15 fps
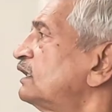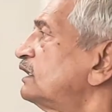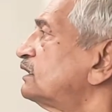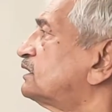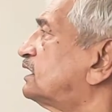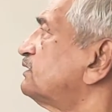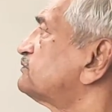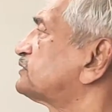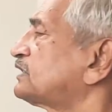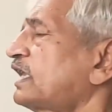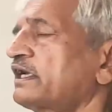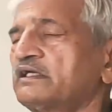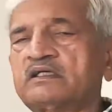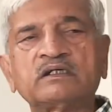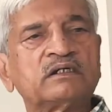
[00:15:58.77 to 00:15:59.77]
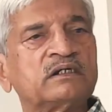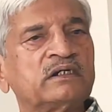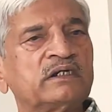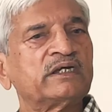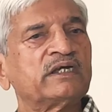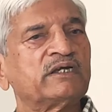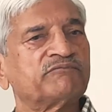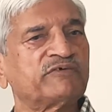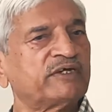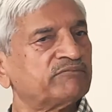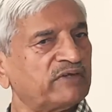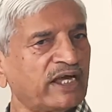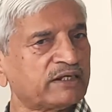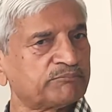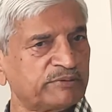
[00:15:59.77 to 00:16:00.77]
it gives like a
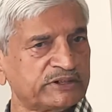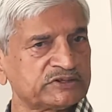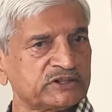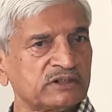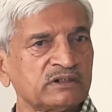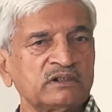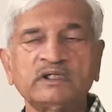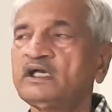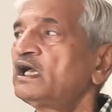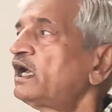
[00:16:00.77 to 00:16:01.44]
wave-like picture,